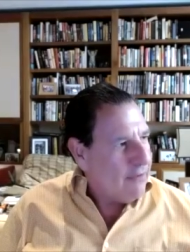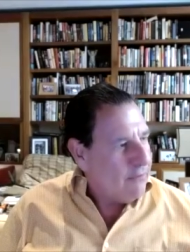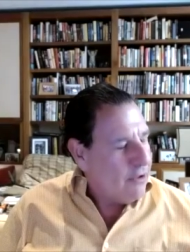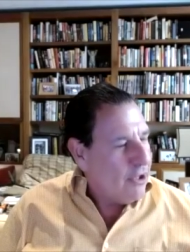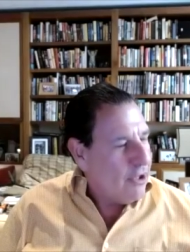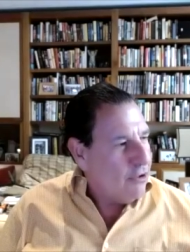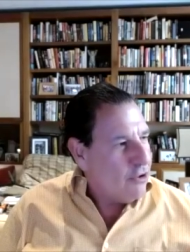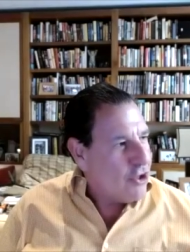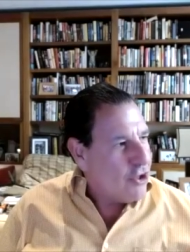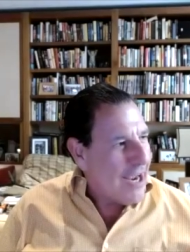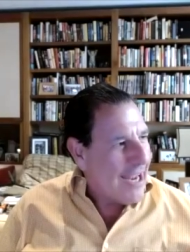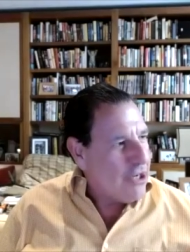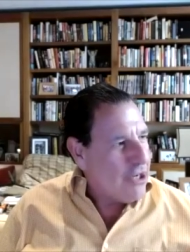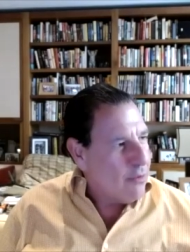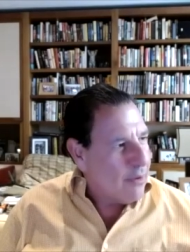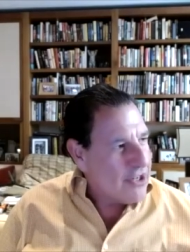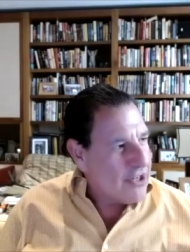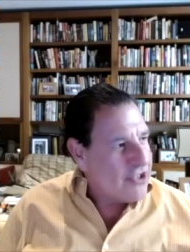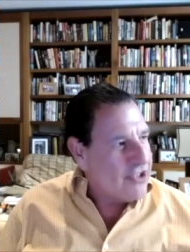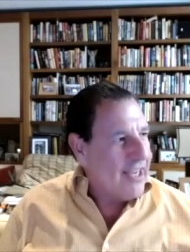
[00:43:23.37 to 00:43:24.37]
you know
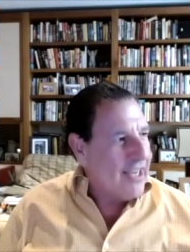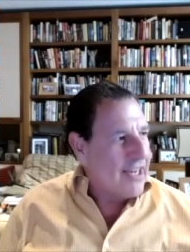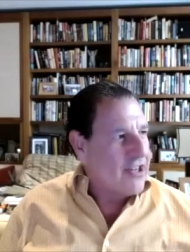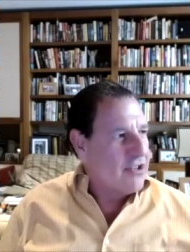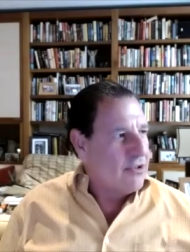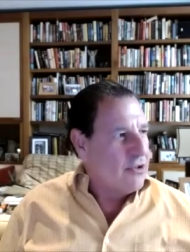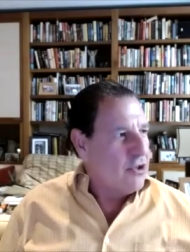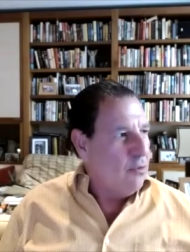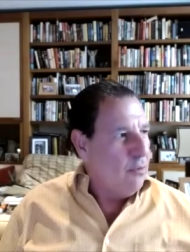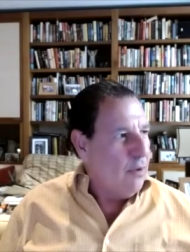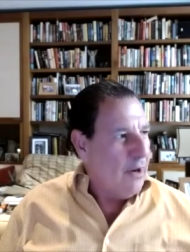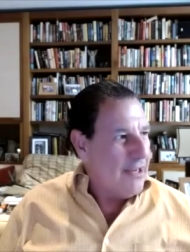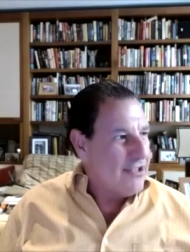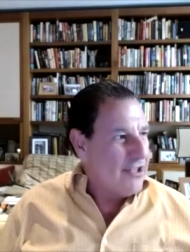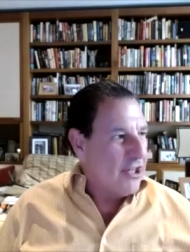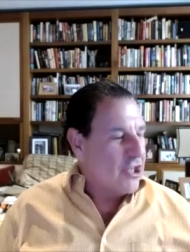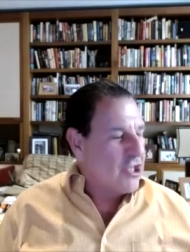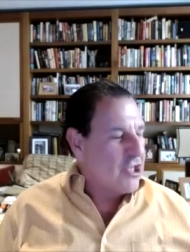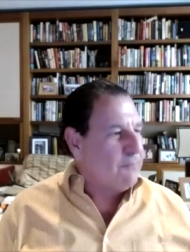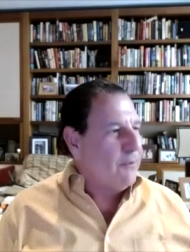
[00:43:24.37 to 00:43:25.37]
January sixth as
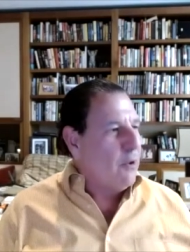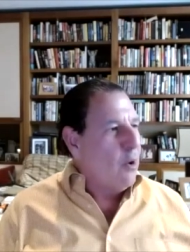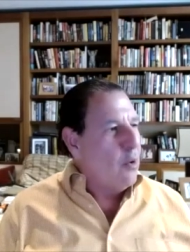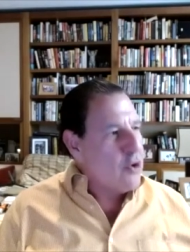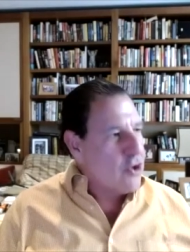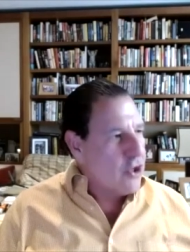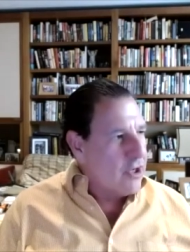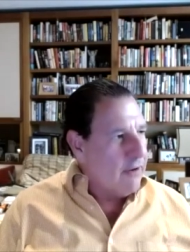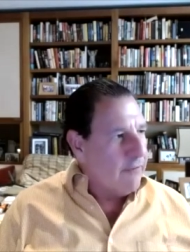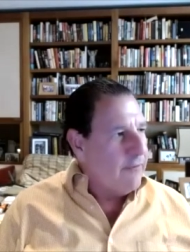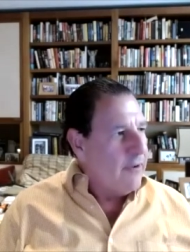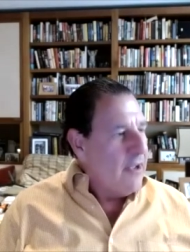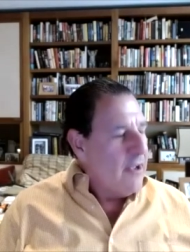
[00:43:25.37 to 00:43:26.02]
an explosion of